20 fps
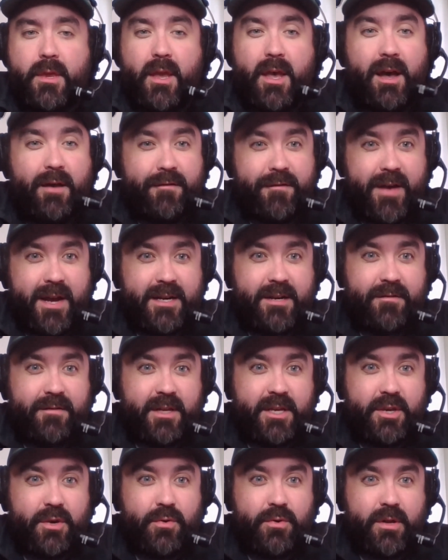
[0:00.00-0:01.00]

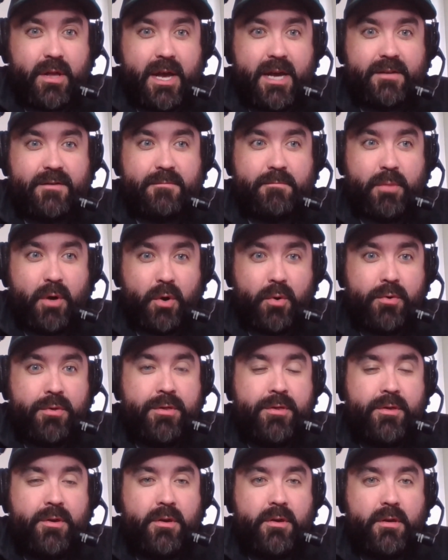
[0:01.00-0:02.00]
effectively utilize
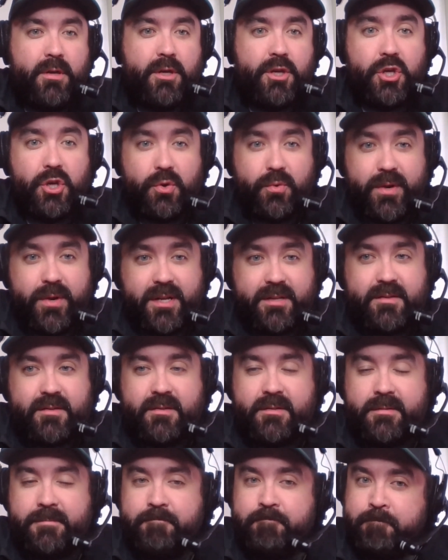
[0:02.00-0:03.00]
both
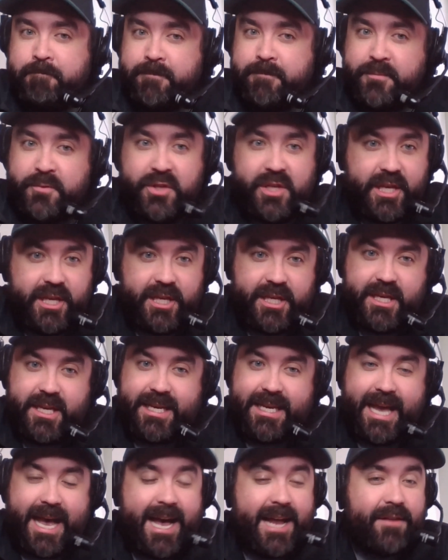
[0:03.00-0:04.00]
units, you
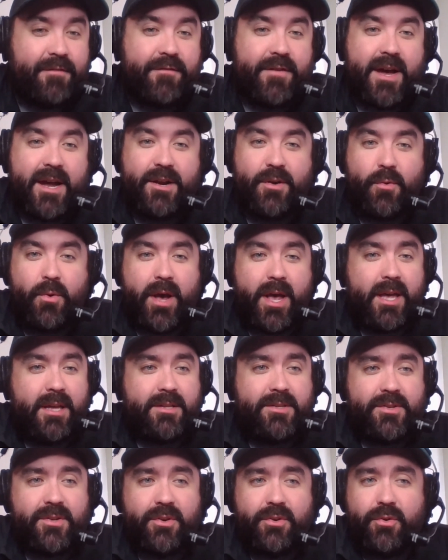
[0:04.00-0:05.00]
got to find a way
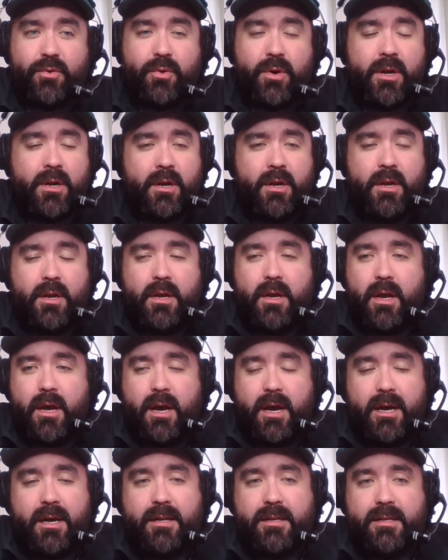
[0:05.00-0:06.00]
to
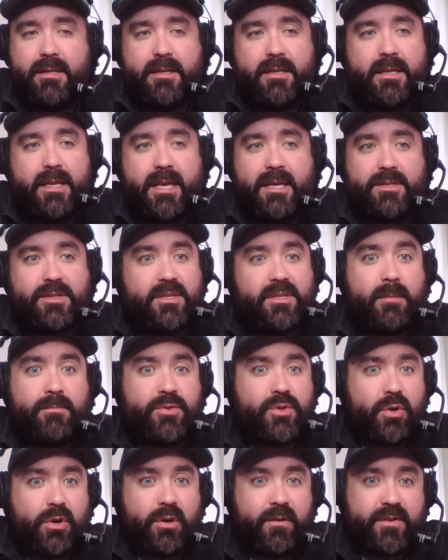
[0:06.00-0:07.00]
uh, get some
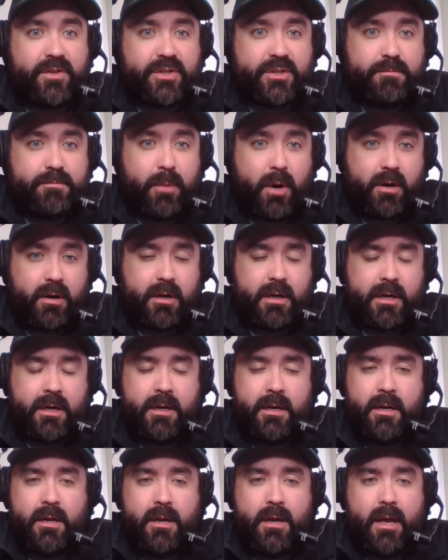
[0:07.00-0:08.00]
sort of a spark
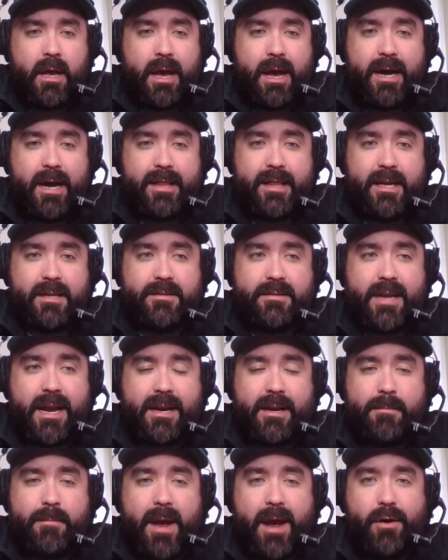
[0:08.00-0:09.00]
on that
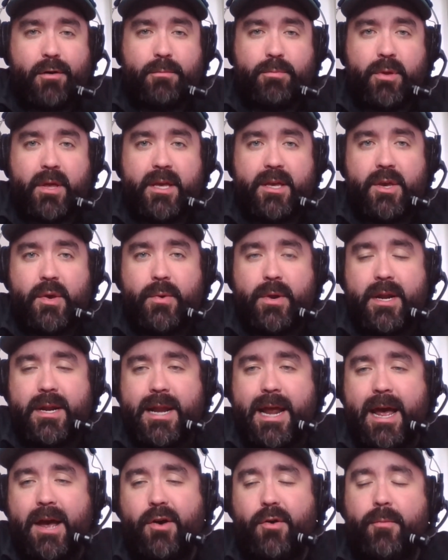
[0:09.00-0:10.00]
second power play unit.
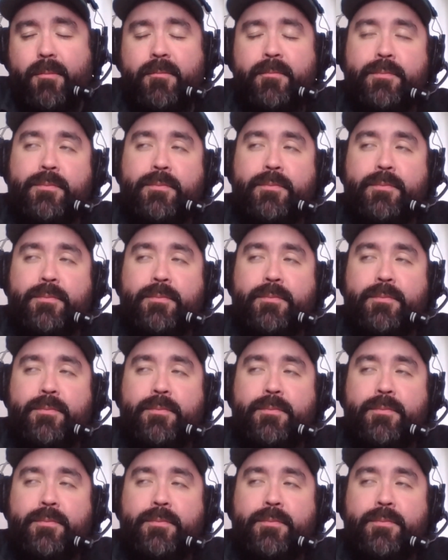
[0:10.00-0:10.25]
Now,